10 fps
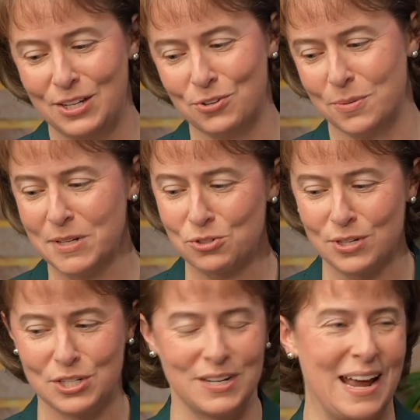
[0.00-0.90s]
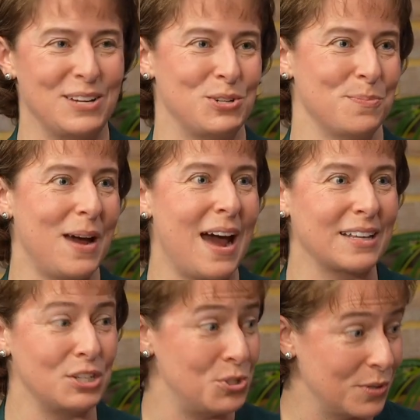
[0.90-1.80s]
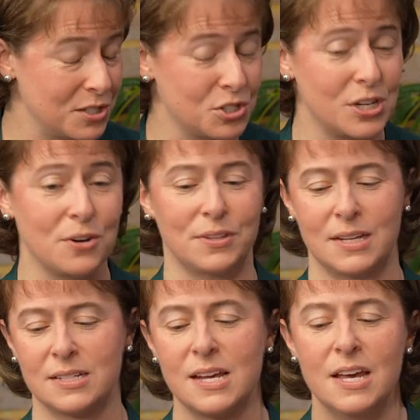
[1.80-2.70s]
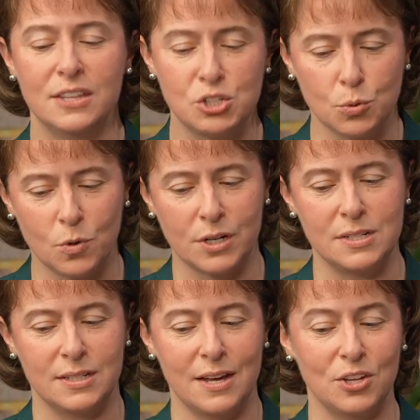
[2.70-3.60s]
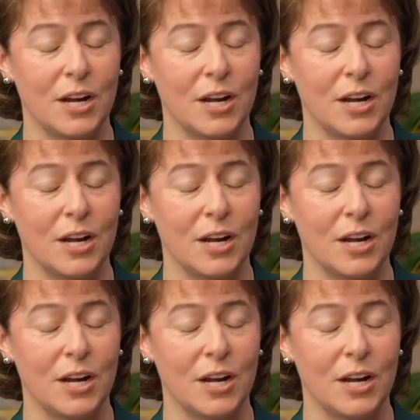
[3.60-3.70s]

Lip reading: your administration has your back, that you can share things, that you're working together.